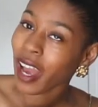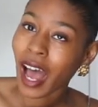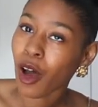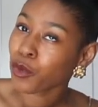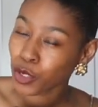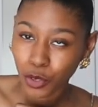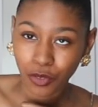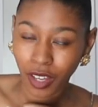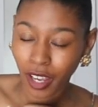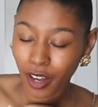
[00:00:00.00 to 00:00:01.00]
how-to
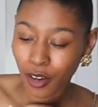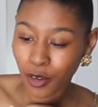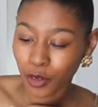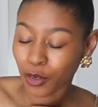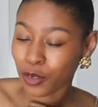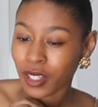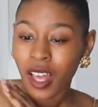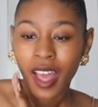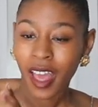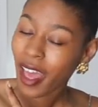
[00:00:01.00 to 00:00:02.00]

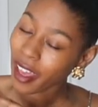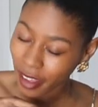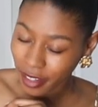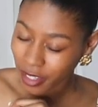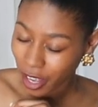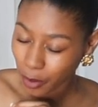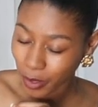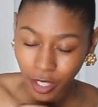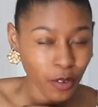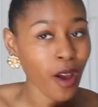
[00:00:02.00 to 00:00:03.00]
videos and how to
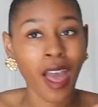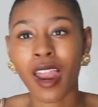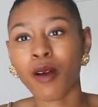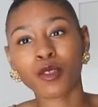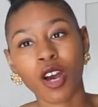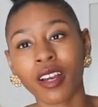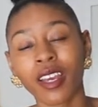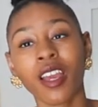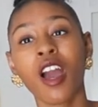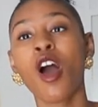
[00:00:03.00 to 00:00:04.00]
be cute, and I'm
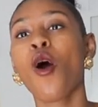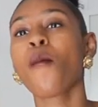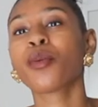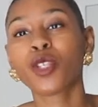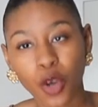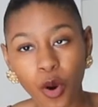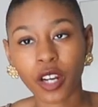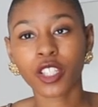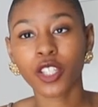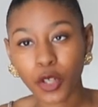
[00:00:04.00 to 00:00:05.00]
talking
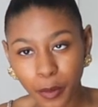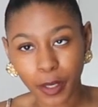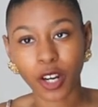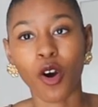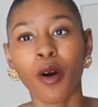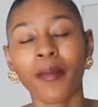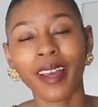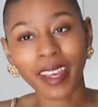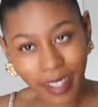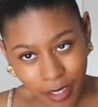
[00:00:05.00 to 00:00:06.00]
pure humor on
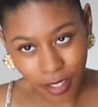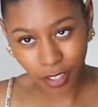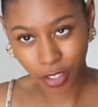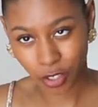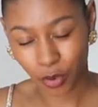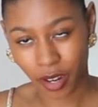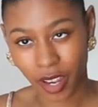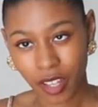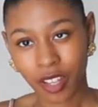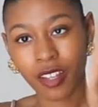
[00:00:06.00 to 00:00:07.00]
my Insta
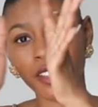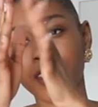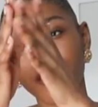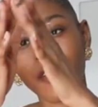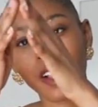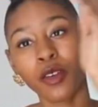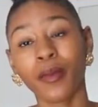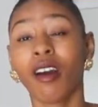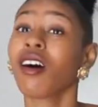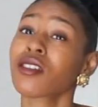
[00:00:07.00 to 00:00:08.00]
story. So follow
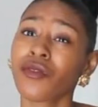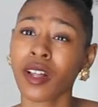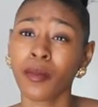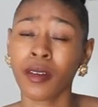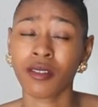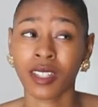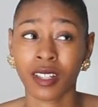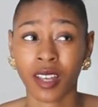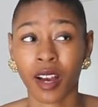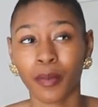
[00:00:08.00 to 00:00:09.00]
me. Also follow me on
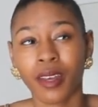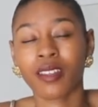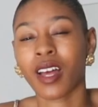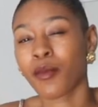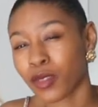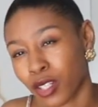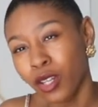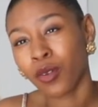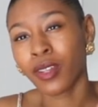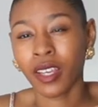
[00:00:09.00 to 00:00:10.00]
TikTok because I'm
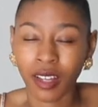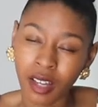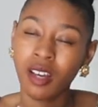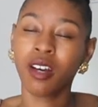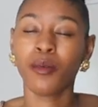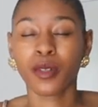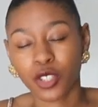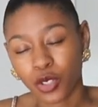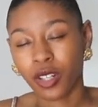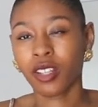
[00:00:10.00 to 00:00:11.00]
slowly but
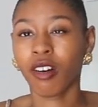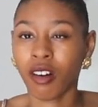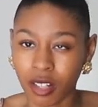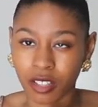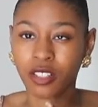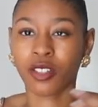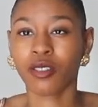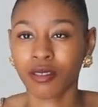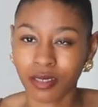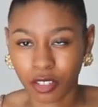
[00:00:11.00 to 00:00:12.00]
surely also
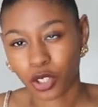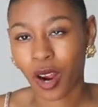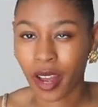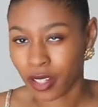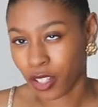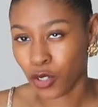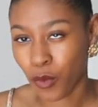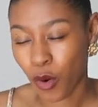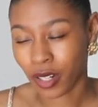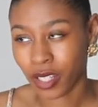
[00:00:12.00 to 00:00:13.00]
trying to do
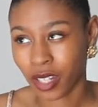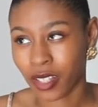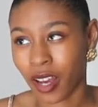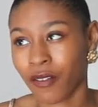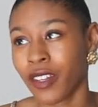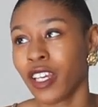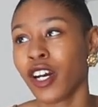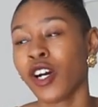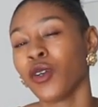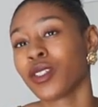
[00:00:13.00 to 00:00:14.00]
more TikTok
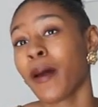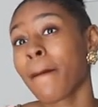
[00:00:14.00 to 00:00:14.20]
videos.